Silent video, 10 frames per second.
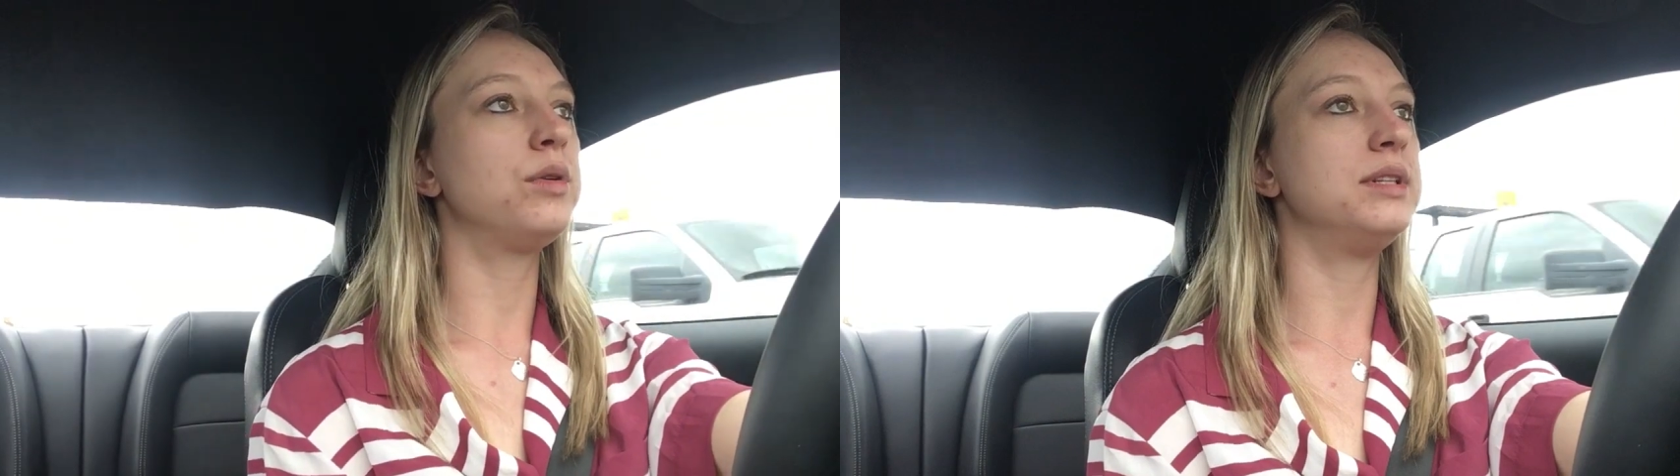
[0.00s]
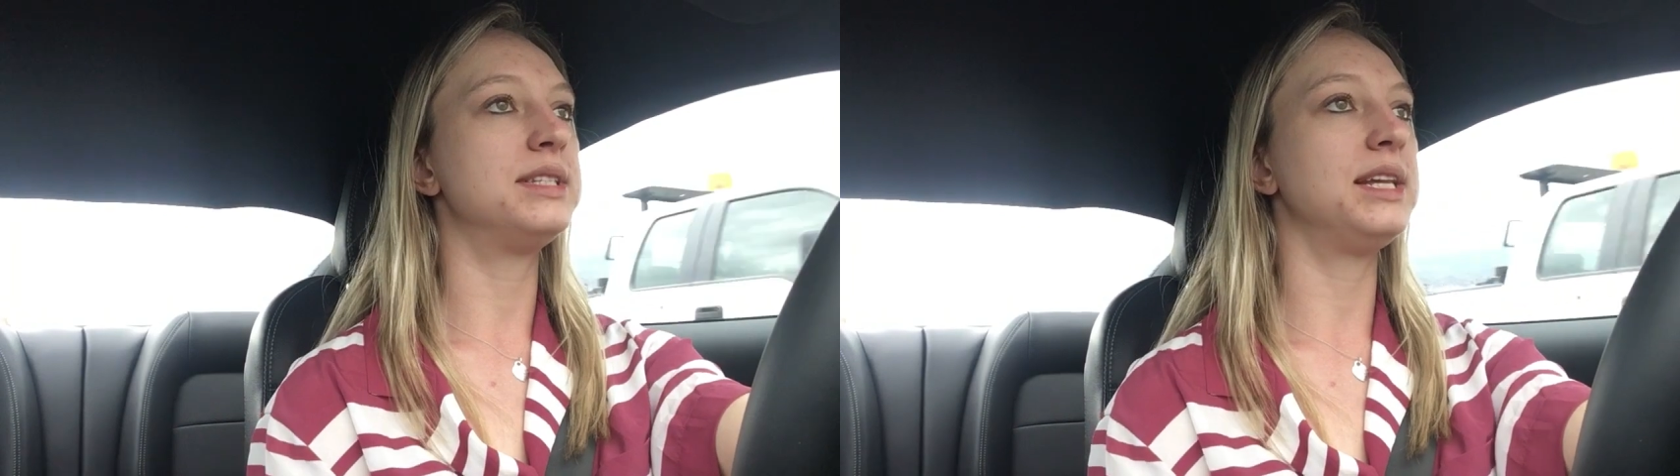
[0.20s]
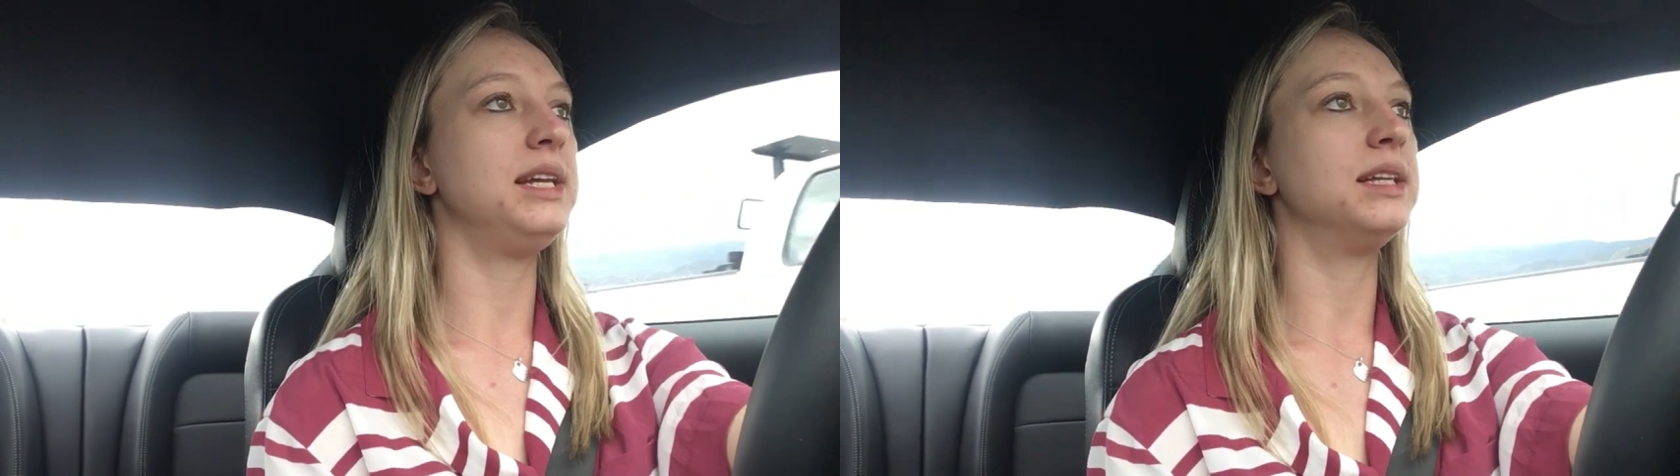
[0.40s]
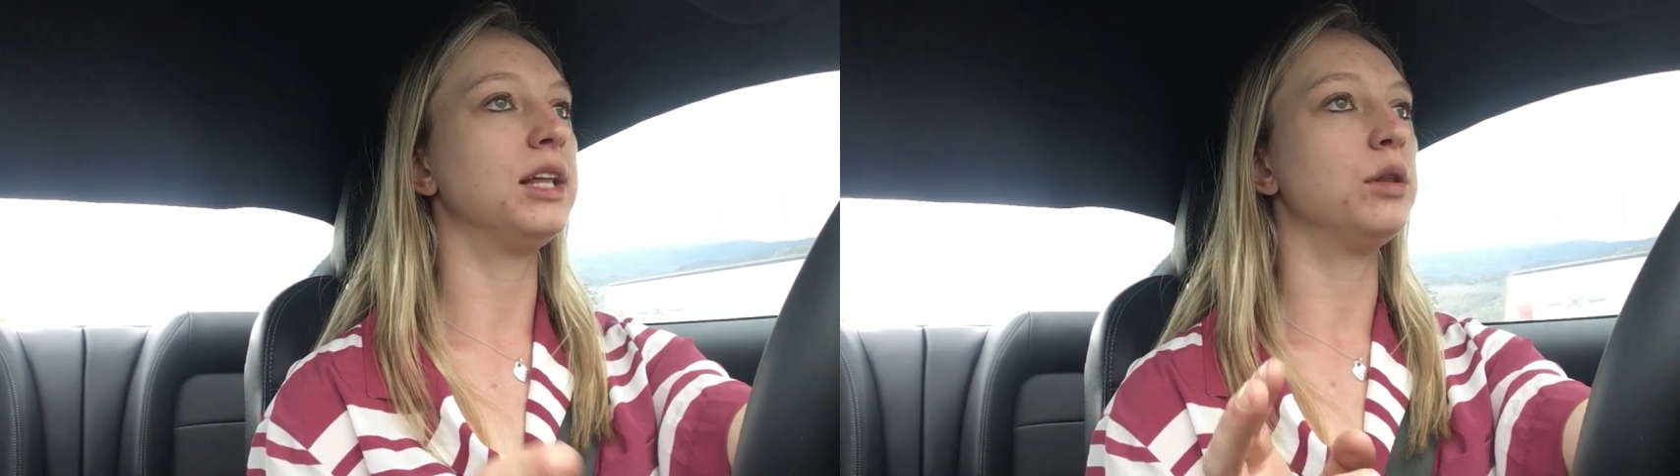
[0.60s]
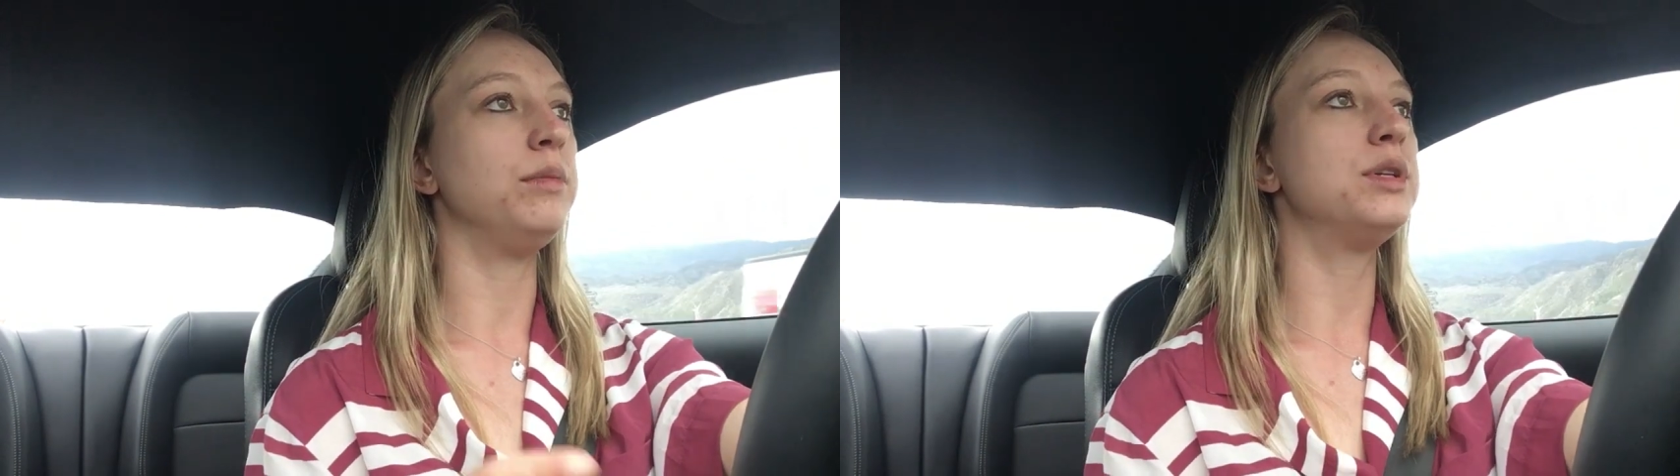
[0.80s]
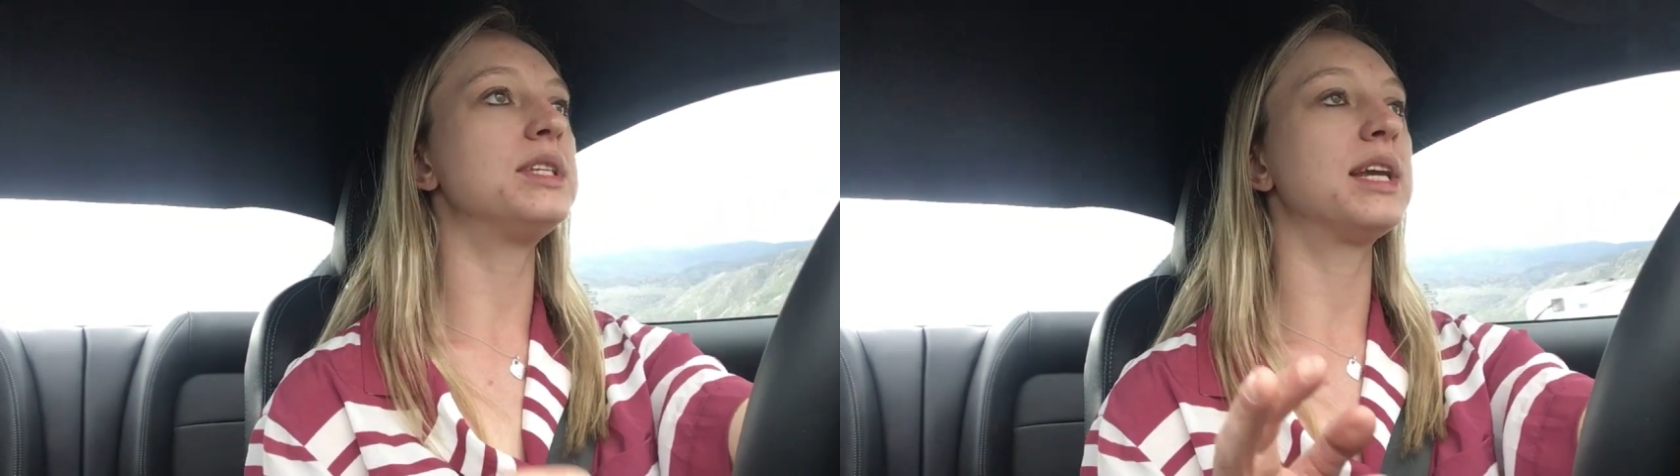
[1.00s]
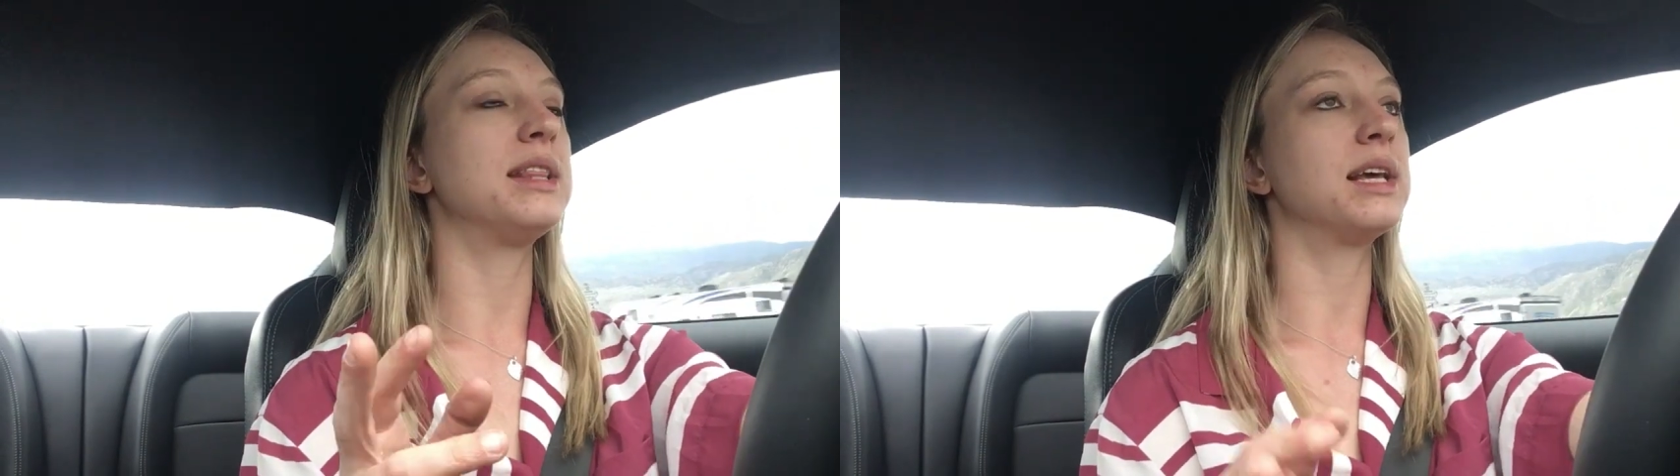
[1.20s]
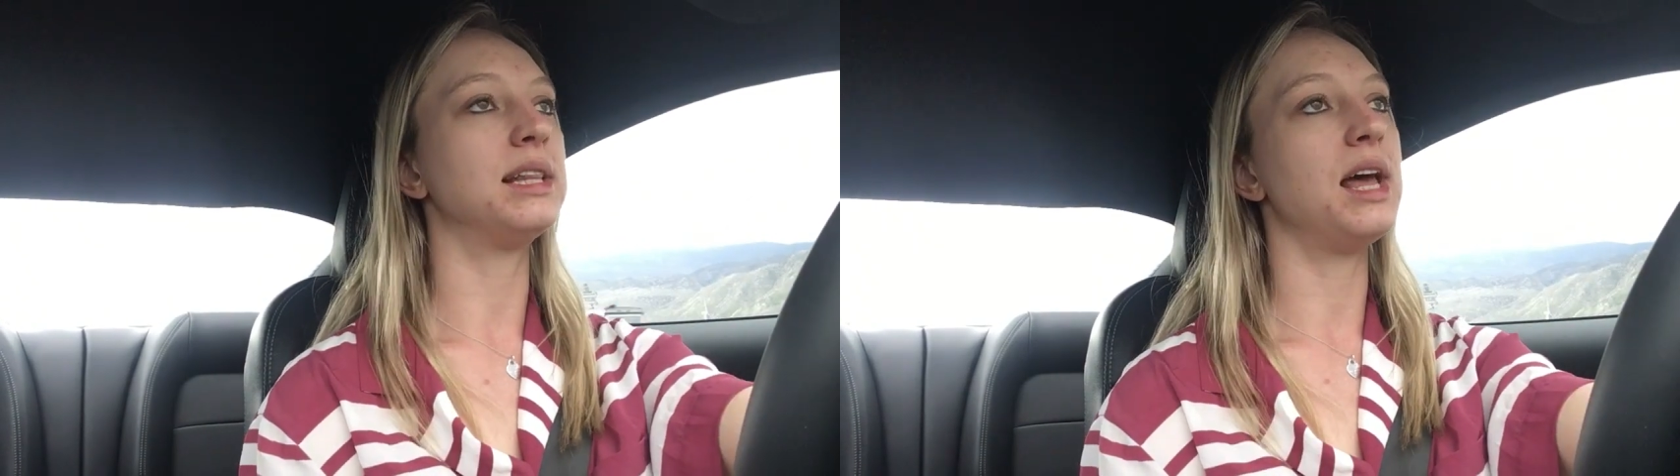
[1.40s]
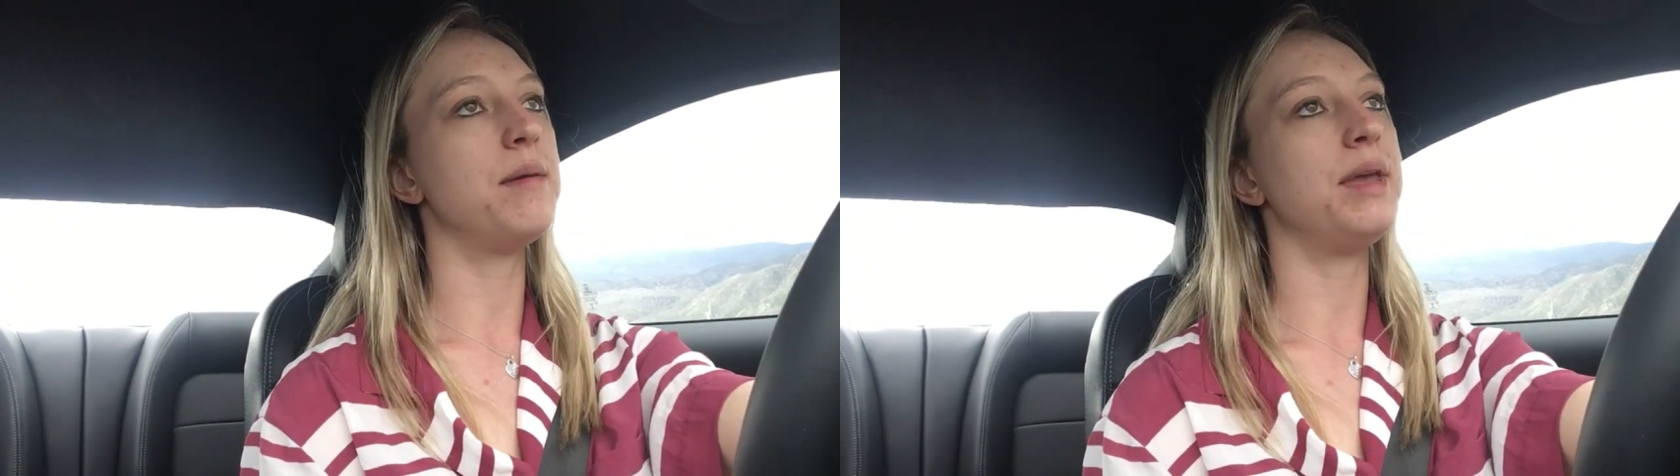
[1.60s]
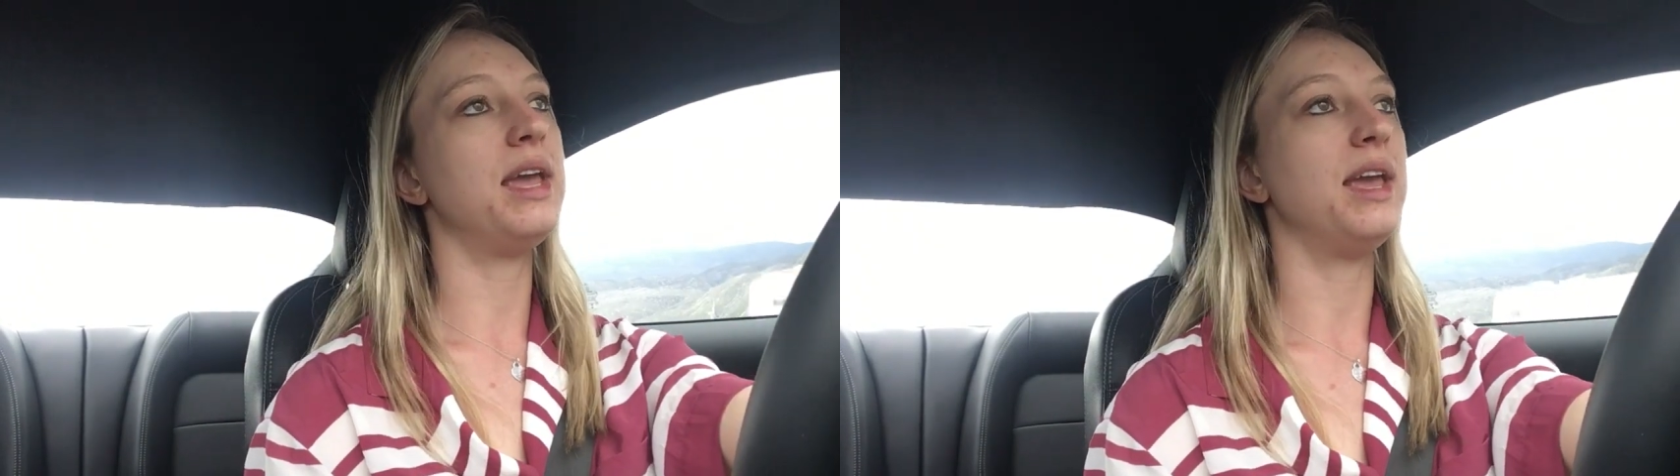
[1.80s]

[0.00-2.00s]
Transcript: can see like the music and the climate,